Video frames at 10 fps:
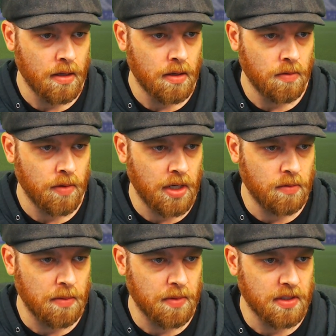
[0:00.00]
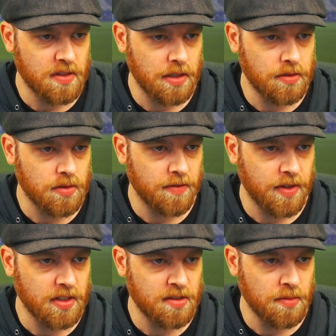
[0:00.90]
we need one with a central
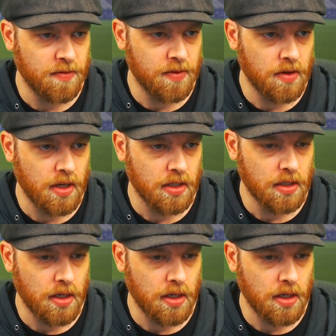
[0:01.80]
defensive midfielder.